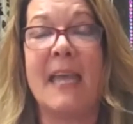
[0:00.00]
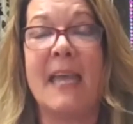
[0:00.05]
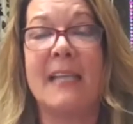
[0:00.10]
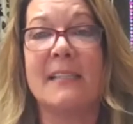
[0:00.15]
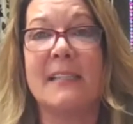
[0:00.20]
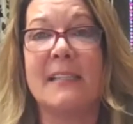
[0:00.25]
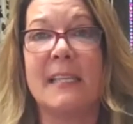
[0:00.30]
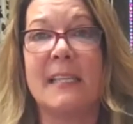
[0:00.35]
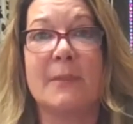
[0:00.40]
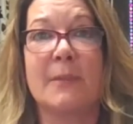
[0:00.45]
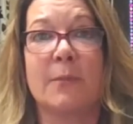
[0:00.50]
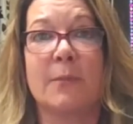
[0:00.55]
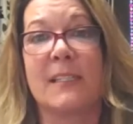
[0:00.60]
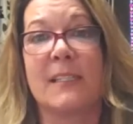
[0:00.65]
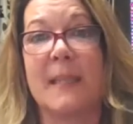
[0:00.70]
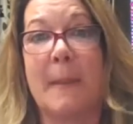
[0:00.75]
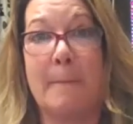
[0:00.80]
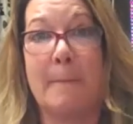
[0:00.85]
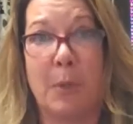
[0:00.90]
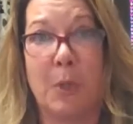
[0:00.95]
S is for
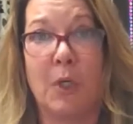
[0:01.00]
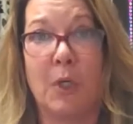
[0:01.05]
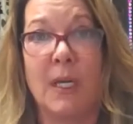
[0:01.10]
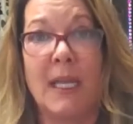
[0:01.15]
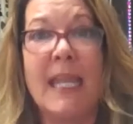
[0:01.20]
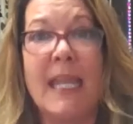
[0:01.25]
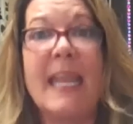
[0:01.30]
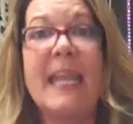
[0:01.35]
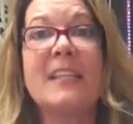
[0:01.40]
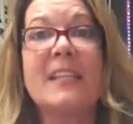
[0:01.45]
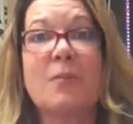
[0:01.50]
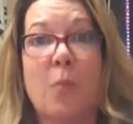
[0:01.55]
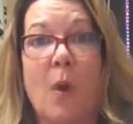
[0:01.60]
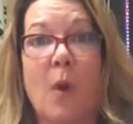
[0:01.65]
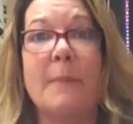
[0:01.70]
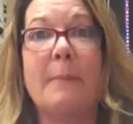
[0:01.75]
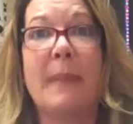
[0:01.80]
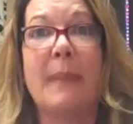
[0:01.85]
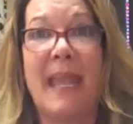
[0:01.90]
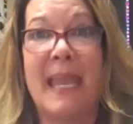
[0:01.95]
simple. It's
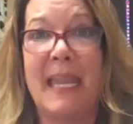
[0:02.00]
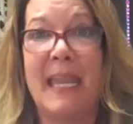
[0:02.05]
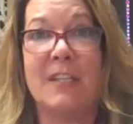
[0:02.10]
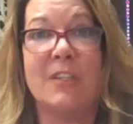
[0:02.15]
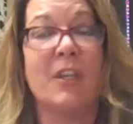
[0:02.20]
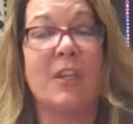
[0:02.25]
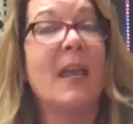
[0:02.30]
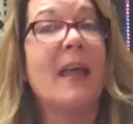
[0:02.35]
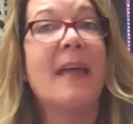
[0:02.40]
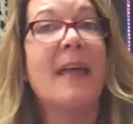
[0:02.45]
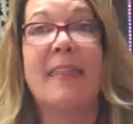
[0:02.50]
one page.